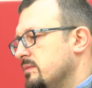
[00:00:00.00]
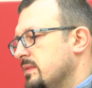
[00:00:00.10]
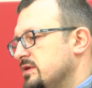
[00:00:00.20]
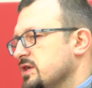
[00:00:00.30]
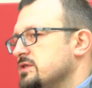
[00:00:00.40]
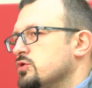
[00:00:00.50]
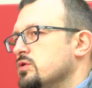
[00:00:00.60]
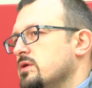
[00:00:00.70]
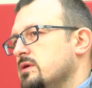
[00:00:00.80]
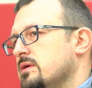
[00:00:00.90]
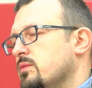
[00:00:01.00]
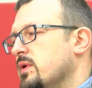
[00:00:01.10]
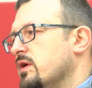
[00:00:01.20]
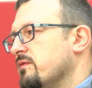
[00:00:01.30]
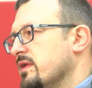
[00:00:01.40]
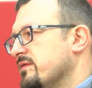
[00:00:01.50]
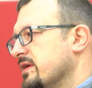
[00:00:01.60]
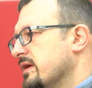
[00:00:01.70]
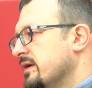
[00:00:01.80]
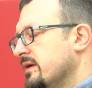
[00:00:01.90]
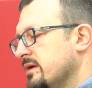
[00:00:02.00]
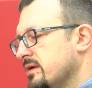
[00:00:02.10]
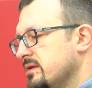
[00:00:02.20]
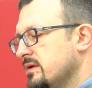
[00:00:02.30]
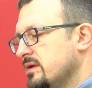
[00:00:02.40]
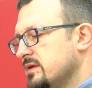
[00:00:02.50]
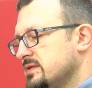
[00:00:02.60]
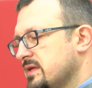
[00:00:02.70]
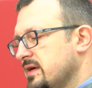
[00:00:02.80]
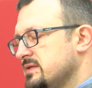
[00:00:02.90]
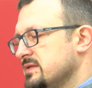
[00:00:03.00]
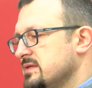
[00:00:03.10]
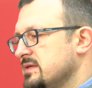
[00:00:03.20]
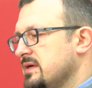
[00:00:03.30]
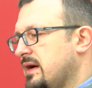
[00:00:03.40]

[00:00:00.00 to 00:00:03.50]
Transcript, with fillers: adjust to the way of living in, in the states and uh,